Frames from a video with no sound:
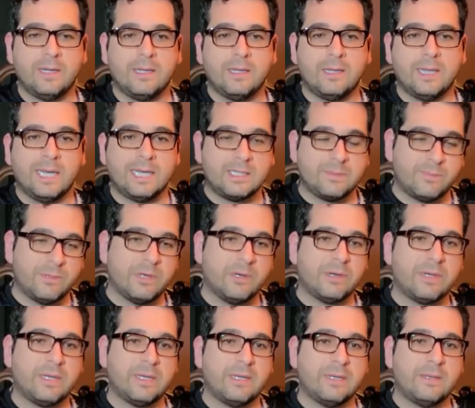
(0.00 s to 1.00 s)
legs
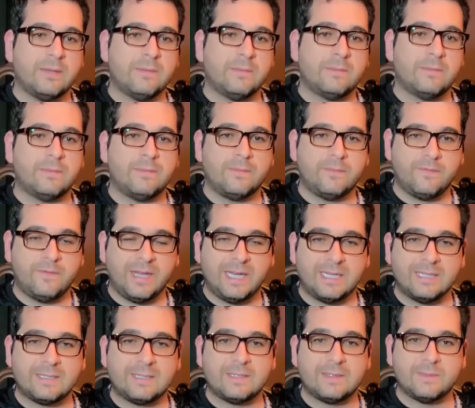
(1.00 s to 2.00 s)
broken,
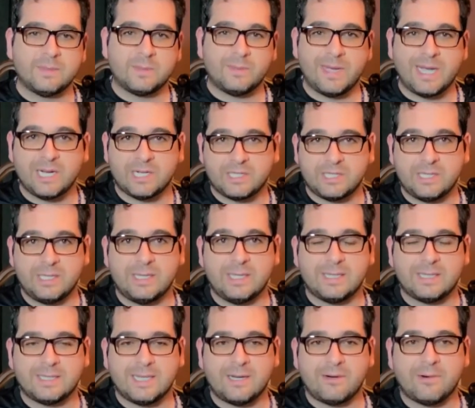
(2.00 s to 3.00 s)
face smashed in,
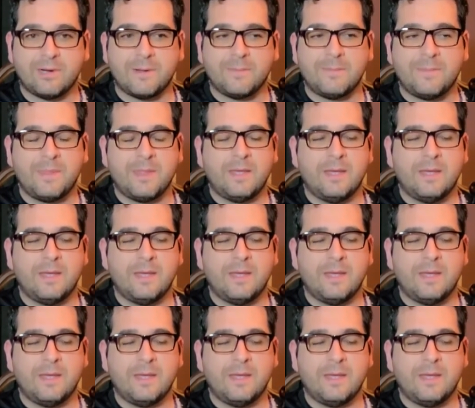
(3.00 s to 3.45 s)
etc.